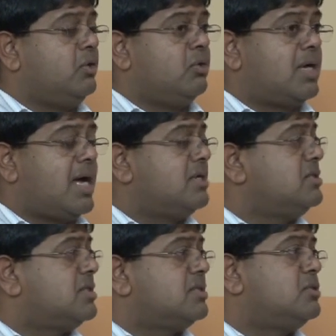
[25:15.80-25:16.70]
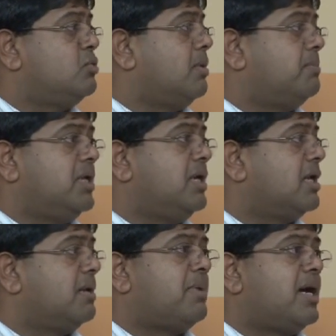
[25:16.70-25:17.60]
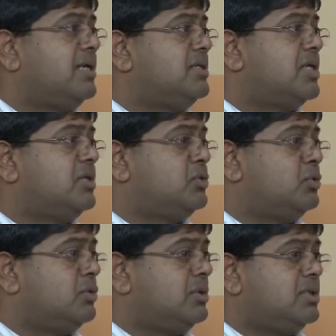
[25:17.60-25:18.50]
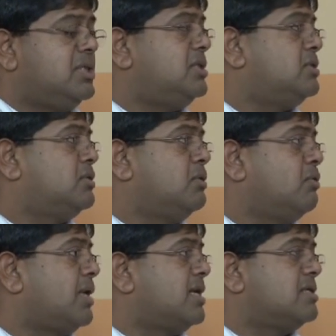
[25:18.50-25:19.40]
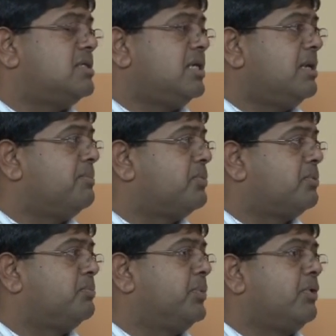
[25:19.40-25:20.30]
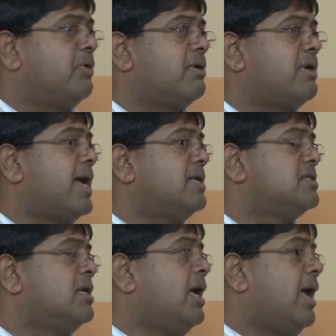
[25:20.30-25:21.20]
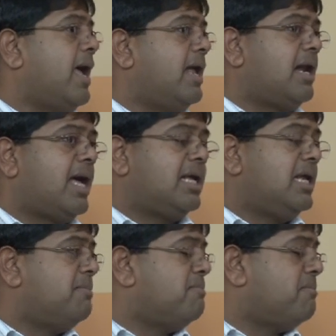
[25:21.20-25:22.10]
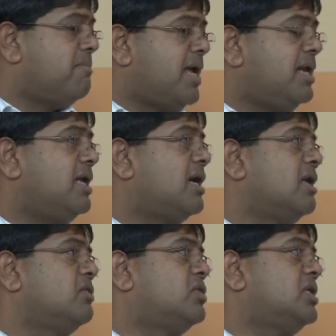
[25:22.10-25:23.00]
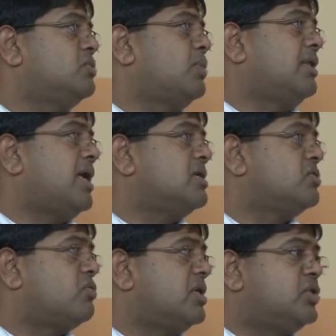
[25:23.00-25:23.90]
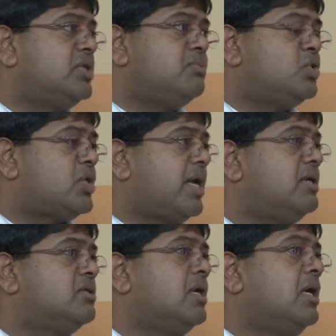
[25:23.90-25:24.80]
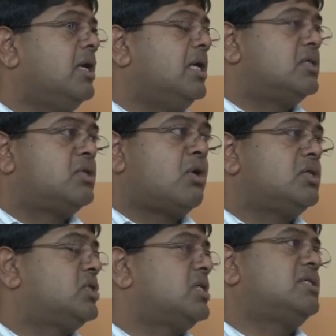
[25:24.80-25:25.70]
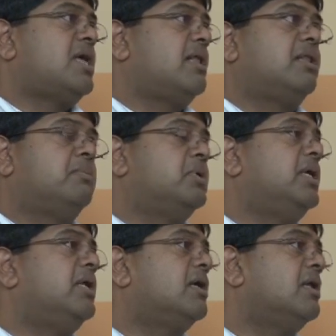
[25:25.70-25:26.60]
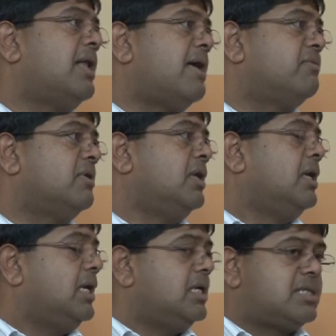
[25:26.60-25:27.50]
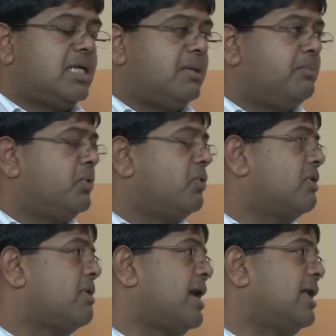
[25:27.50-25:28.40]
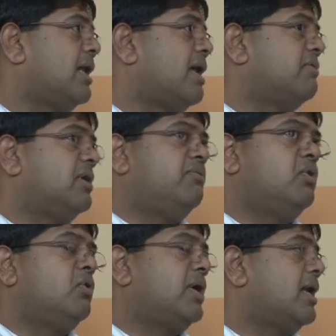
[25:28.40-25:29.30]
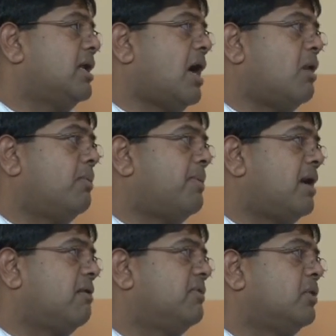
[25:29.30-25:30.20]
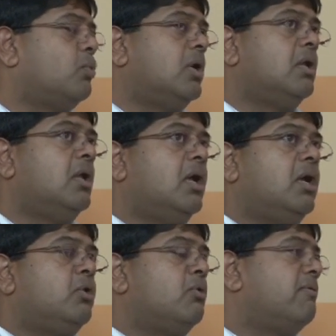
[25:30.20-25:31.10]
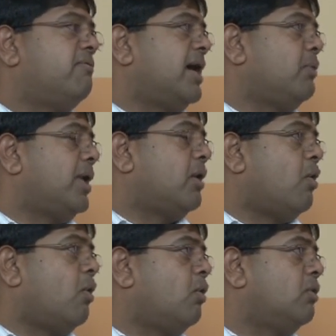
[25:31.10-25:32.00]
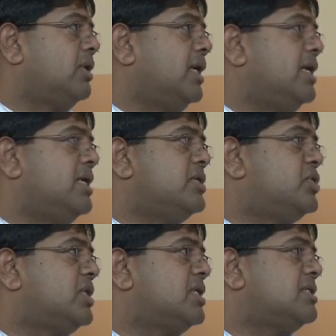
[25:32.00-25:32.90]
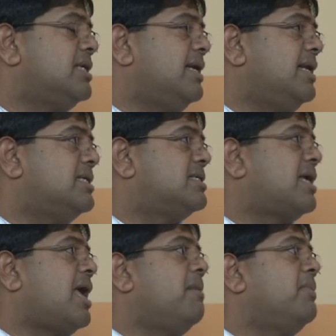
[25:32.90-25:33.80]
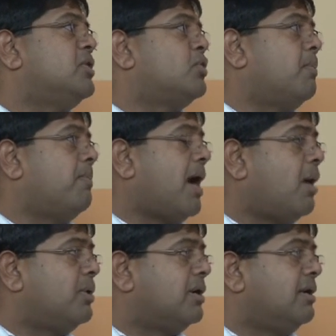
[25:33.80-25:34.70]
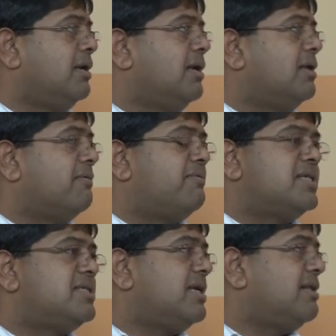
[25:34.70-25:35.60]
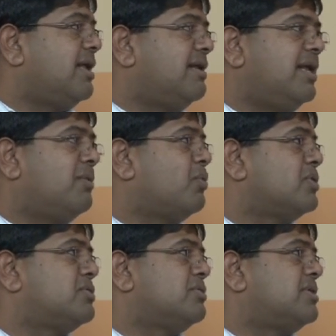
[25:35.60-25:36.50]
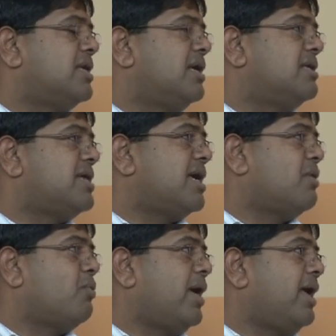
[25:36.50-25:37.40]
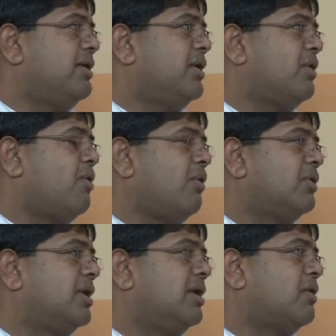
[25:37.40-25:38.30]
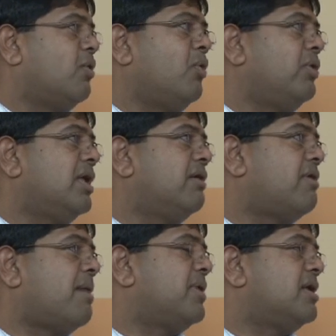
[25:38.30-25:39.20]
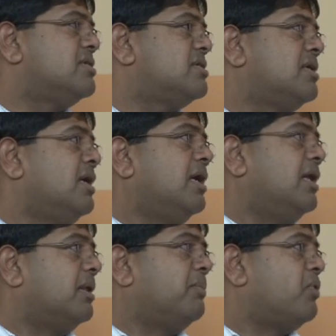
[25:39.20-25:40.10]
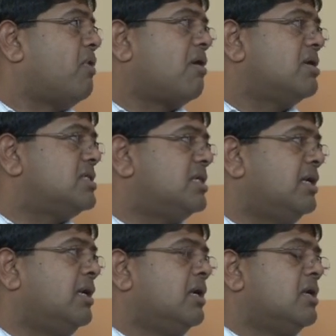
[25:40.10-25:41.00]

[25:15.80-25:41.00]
You can't just do a political party change. You need to look at the senior bureaucrats, and like in many countries, when there is regime change, it's not just at the political level, it's at the bureaucratic level. If you look at our part of the world, you'll find when all the indigenous elites came into power, the first thing they did was to take away, all the colonial remnants in the bureaucracy.